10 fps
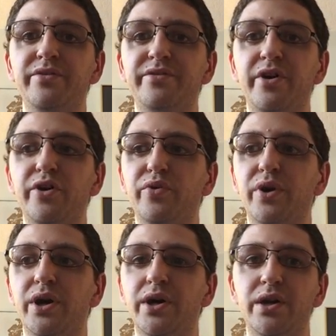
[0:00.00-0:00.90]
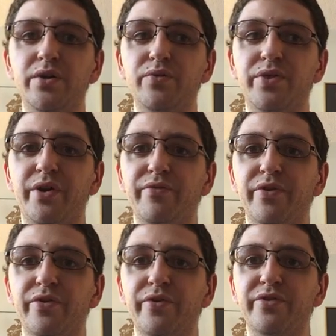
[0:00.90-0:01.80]
So without
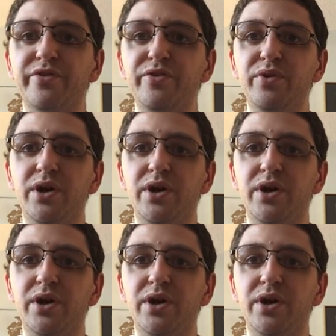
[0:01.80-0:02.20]
further ado,